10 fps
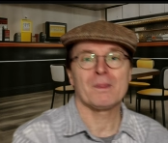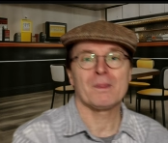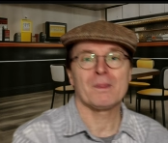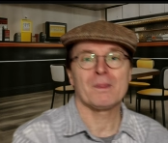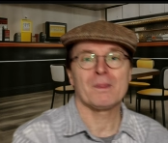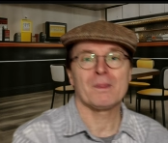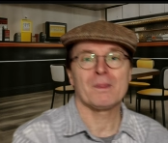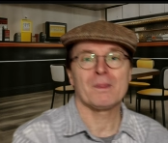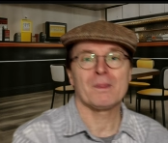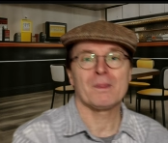
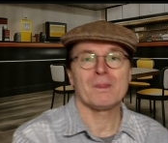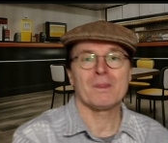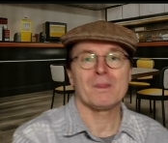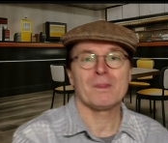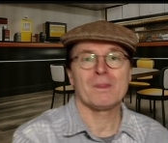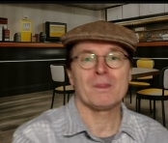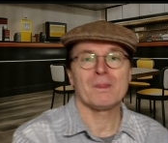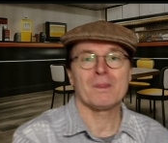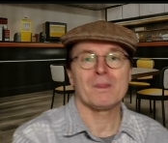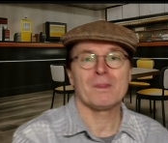
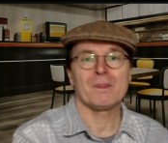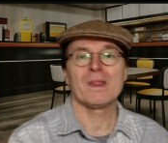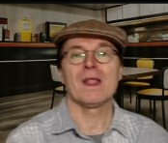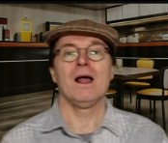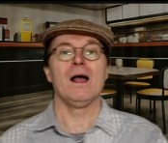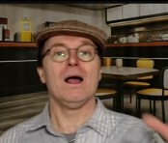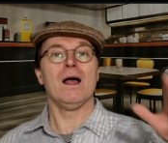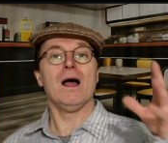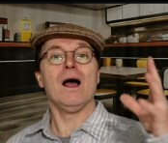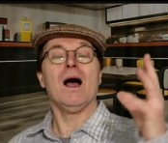Nobody speaks.